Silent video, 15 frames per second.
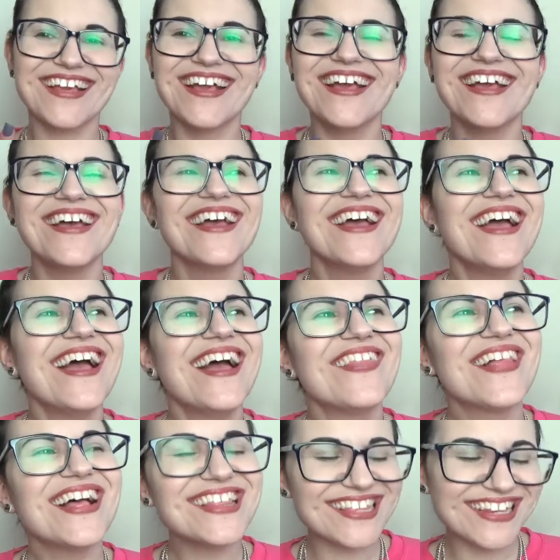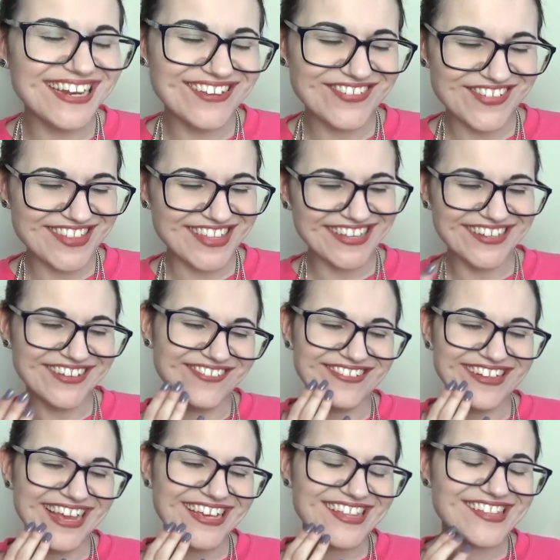That's an interesting little
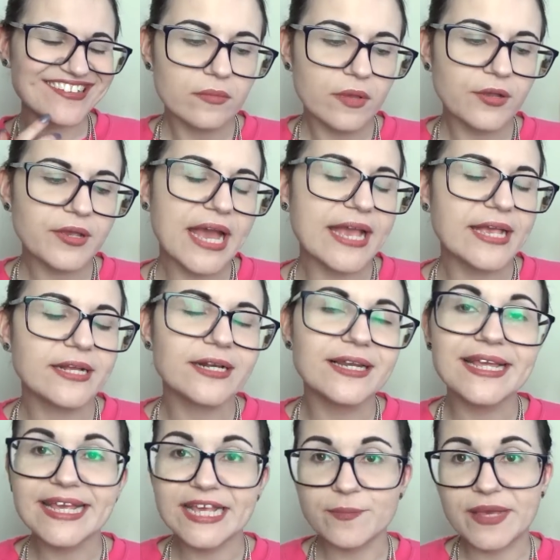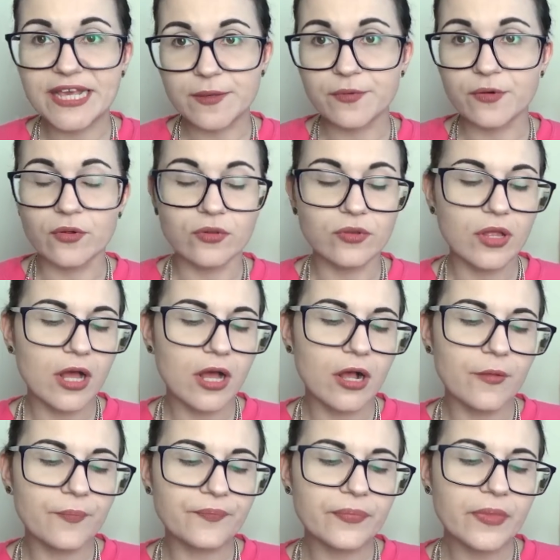list. Okay, clingy people.
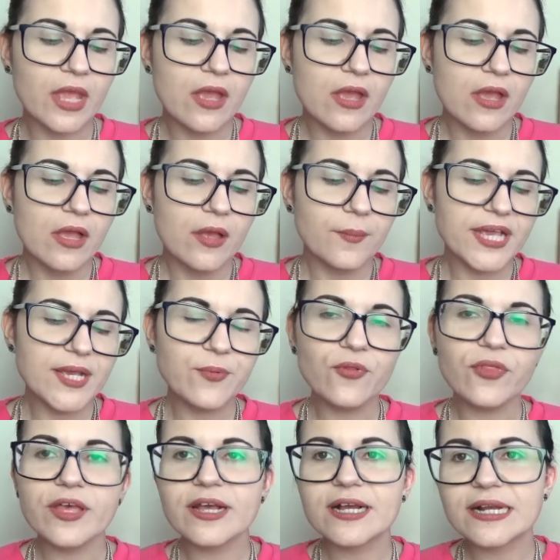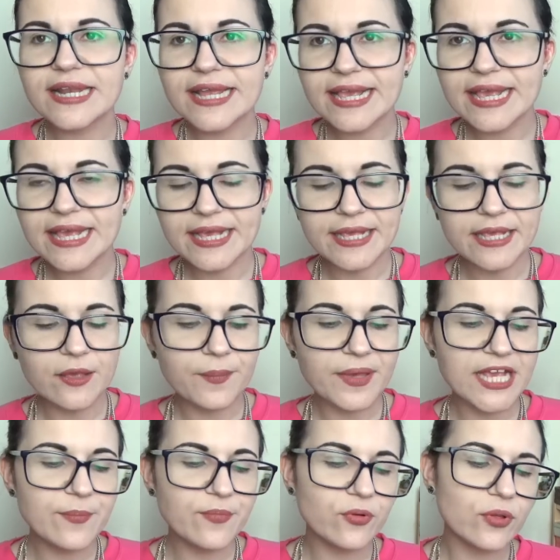People that are clingy,
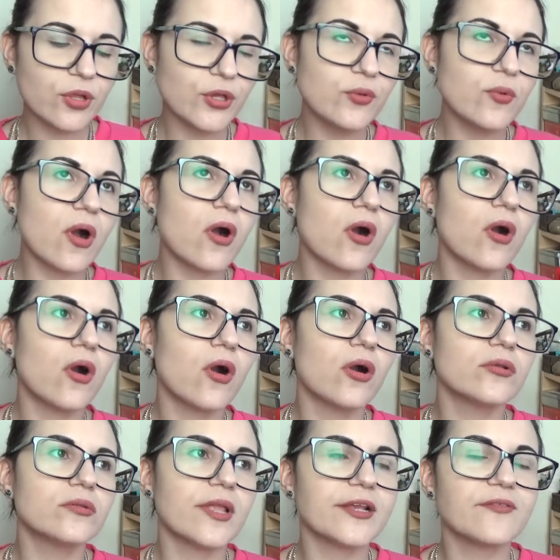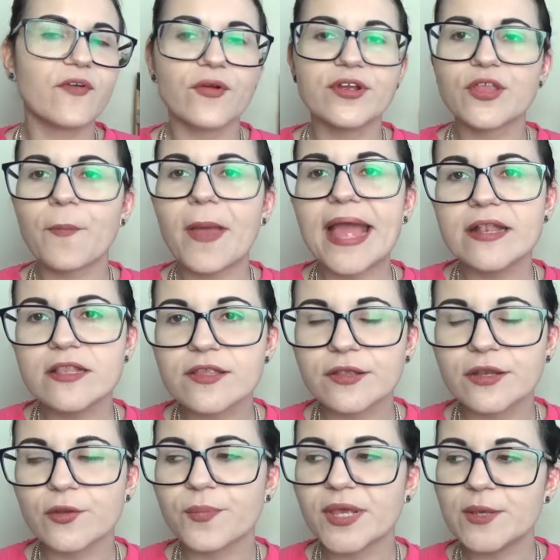people who are like very
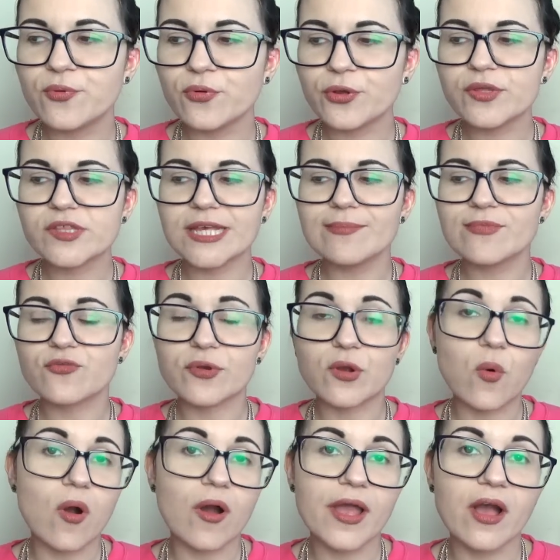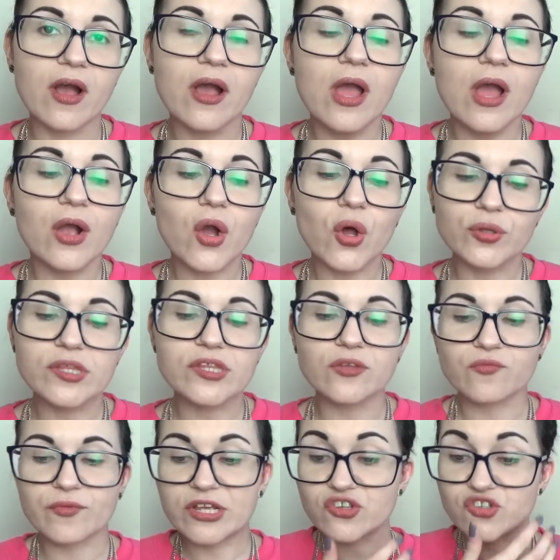dependent, people who seem to require
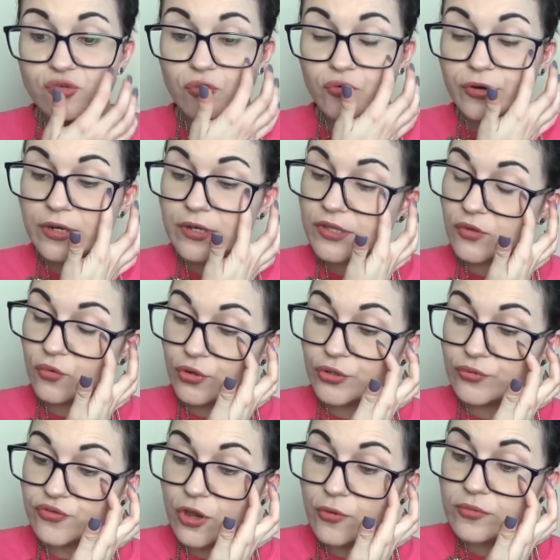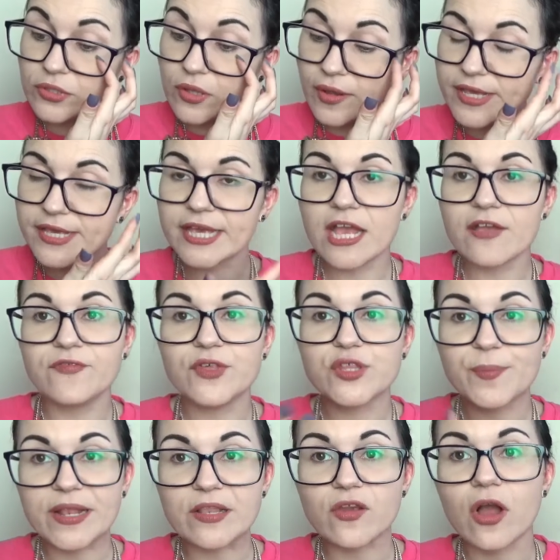constant reassurance or who don't like it if you
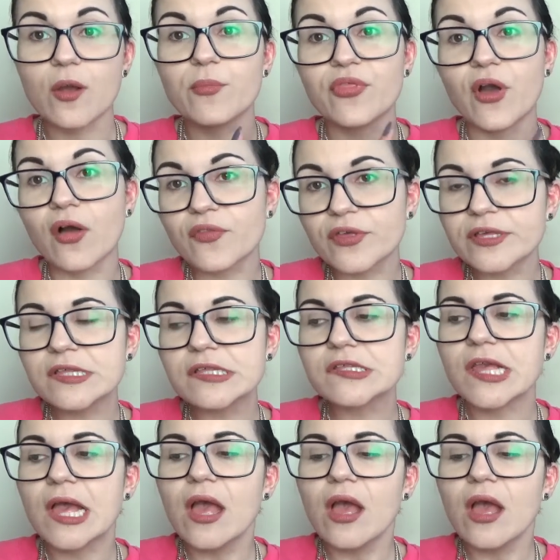spend time with others,